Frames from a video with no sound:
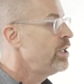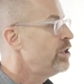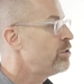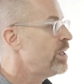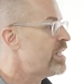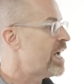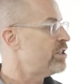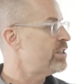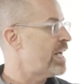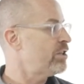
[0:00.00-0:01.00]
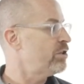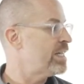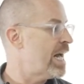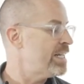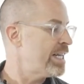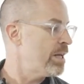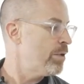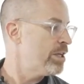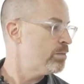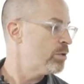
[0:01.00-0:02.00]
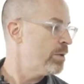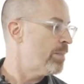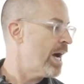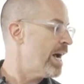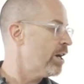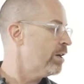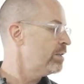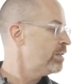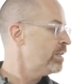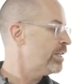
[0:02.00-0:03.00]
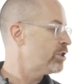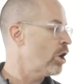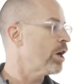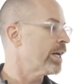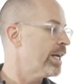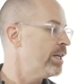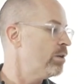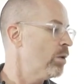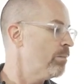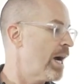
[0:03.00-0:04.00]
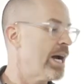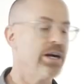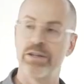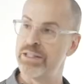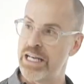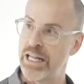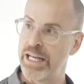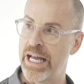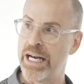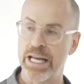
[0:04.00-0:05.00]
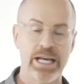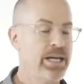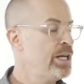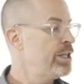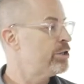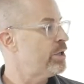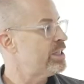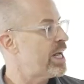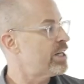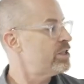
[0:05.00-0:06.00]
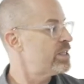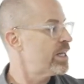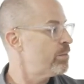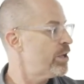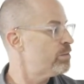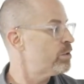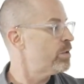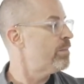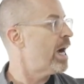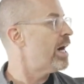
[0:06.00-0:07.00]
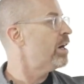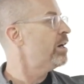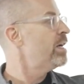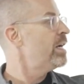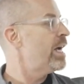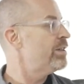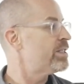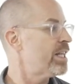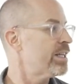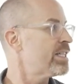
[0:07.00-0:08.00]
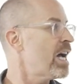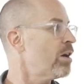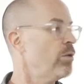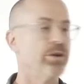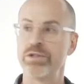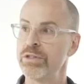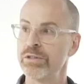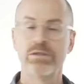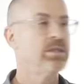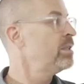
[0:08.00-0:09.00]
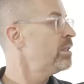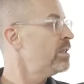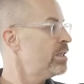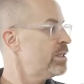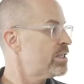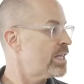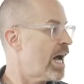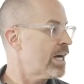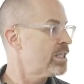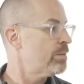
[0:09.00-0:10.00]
the transaction is actually not taking place between buyer and target or buyer and selling entity. The transaction is taking place between buyer and the selling stockholders. Stock to